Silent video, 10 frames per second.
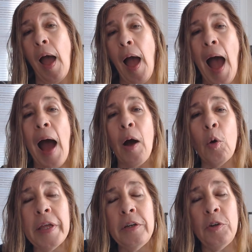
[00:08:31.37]
How
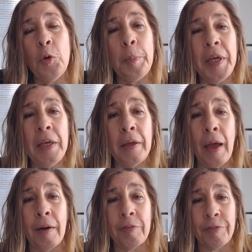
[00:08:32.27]
can you be
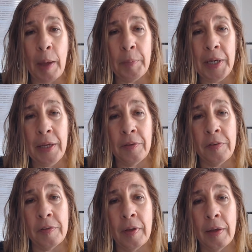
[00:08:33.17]
a
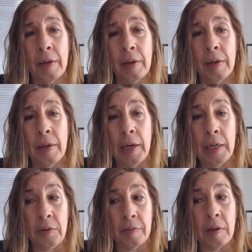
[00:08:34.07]
feminist
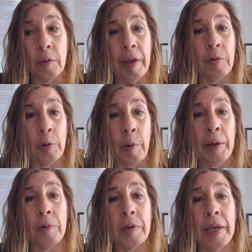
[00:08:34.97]
and still have a
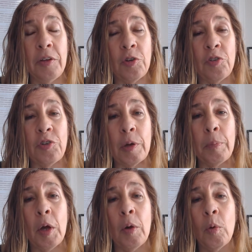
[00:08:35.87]
great relationship
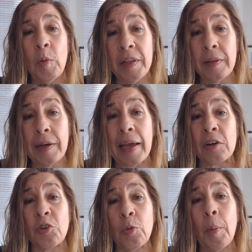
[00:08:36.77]
with an
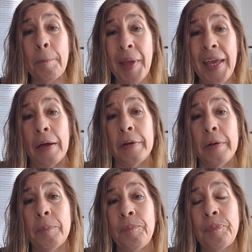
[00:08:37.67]
actual man?
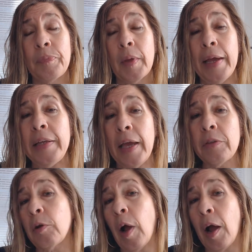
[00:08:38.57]
And yeah,
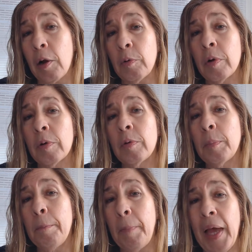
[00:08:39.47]
there are
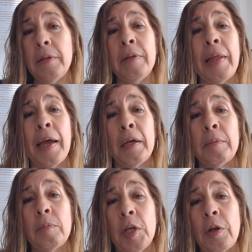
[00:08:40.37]
men
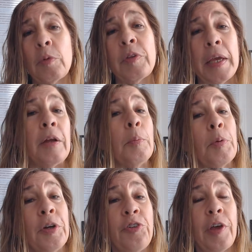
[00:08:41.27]
that, you know, they can
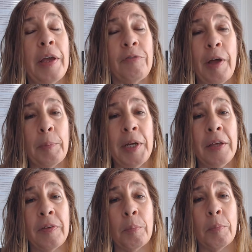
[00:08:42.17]
appreciate
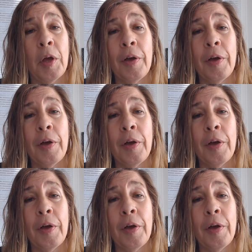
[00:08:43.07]
feminism.